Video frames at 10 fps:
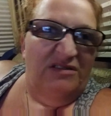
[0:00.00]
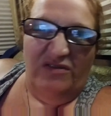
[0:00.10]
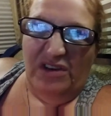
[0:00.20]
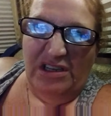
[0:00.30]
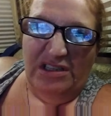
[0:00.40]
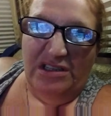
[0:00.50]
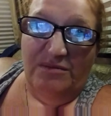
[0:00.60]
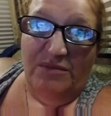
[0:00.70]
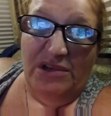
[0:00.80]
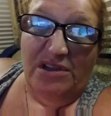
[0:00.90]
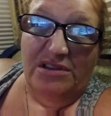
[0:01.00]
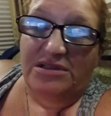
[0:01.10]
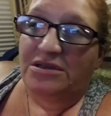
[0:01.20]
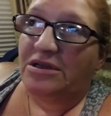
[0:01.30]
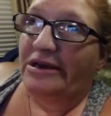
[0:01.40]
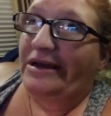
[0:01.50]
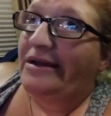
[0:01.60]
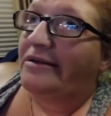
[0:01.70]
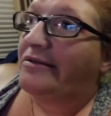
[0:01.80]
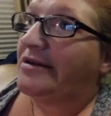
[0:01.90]
find something else. I
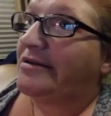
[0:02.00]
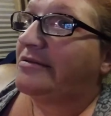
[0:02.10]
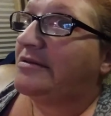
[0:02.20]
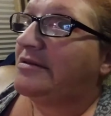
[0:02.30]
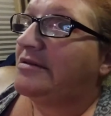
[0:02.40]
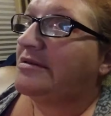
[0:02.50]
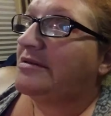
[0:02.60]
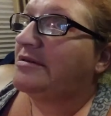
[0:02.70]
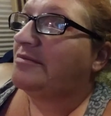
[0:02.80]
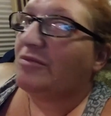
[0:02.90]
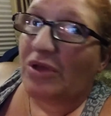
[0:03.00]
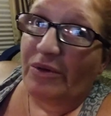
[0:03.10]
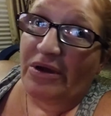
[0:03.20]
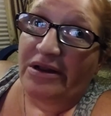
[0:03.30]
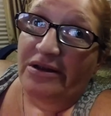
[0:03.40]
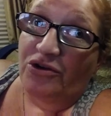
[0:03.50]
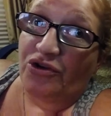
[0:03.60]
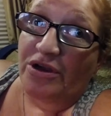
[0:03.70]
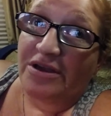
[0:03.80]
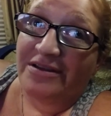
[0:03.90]
don't know. Maybe I need a
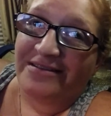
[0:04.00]
drink.